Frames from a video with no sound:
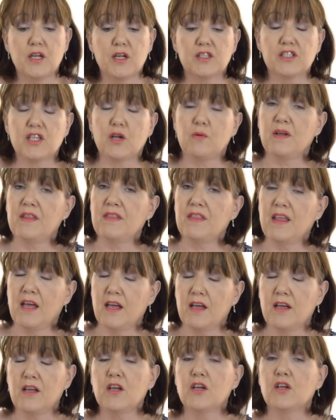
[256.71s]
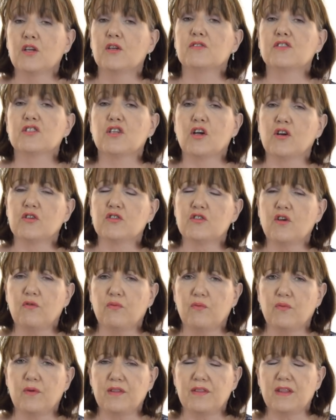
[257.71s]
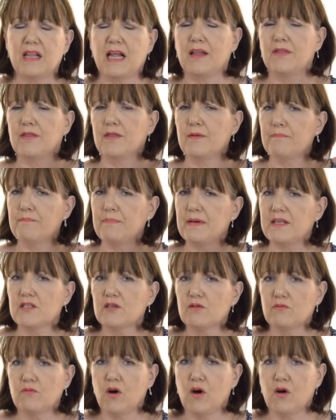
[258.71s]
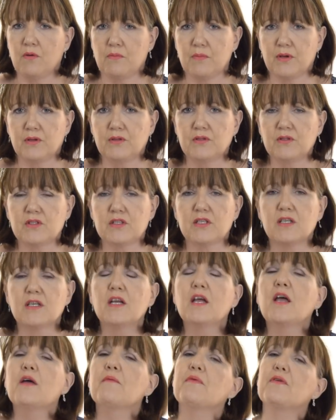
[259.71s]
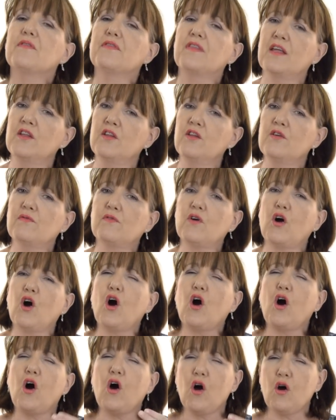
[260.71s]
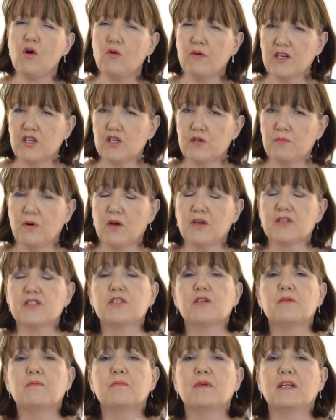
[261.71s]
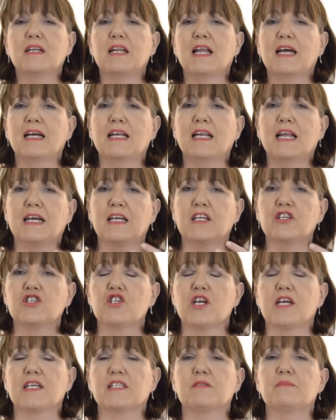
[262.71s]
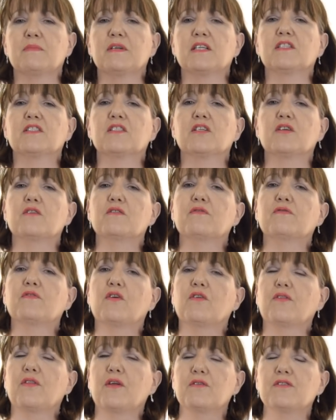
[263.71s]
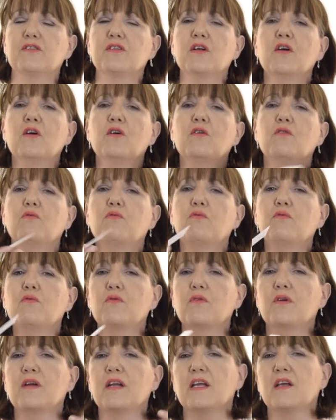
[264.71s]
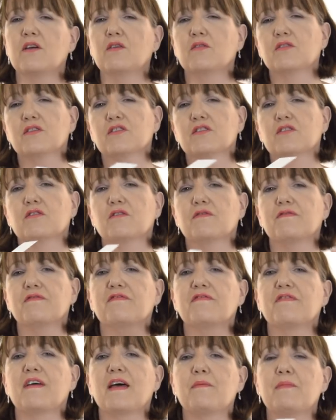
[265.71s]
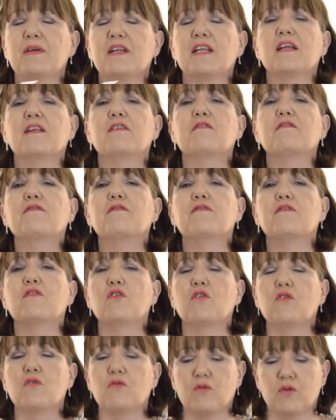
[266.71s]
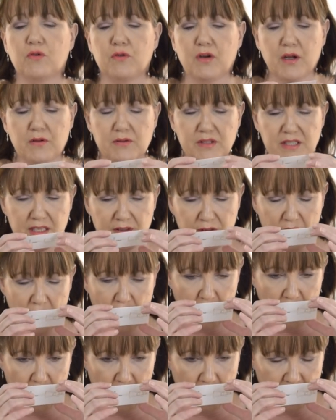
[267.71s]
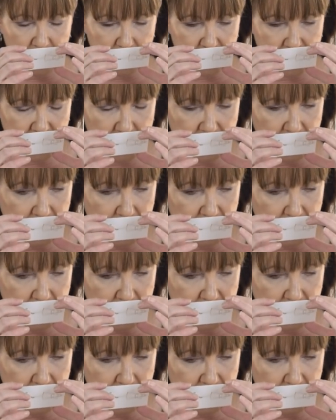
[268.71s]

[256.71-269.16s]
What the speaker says: So in there, you start off with like the bitter almond, but then you've got orange blossom, lang lang and jasmine. So you've got those real sort of feminine floral notes in the heart.